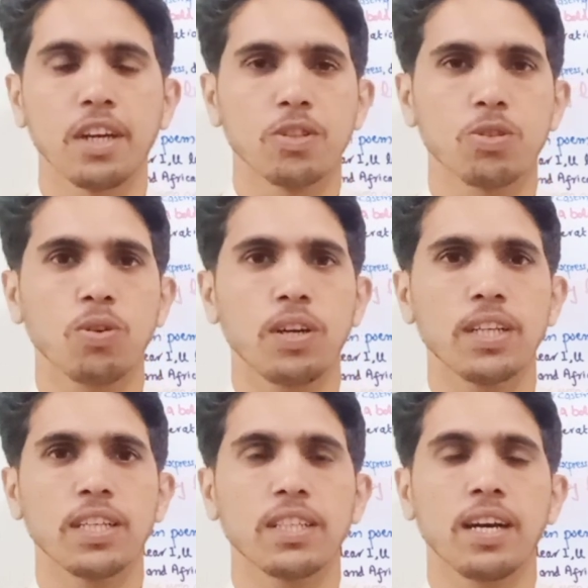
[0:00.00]
So
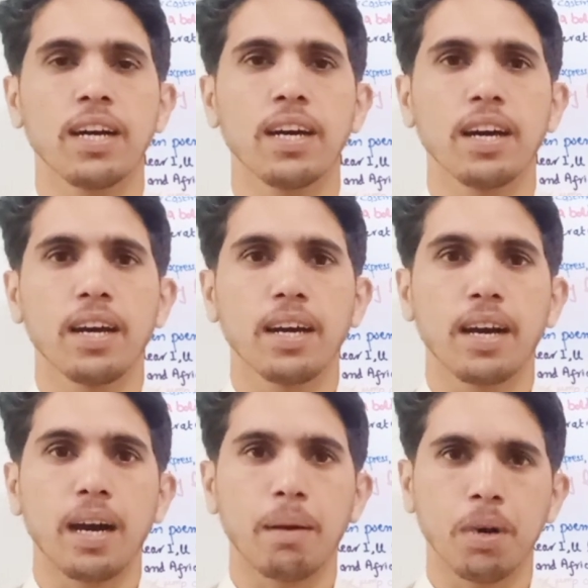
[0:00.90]
it is a
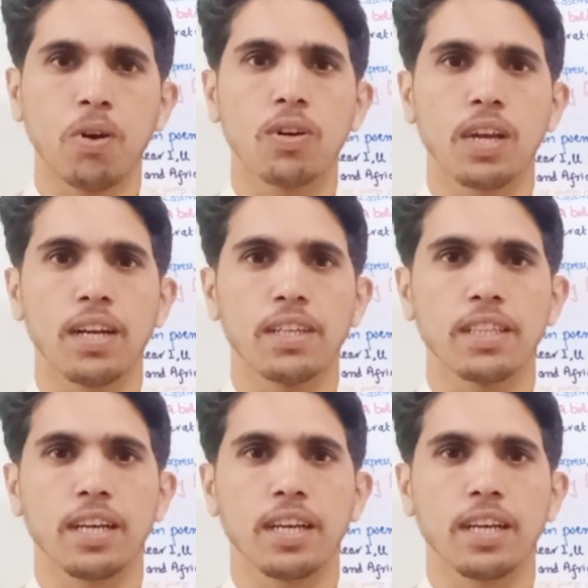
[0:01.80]
above reality,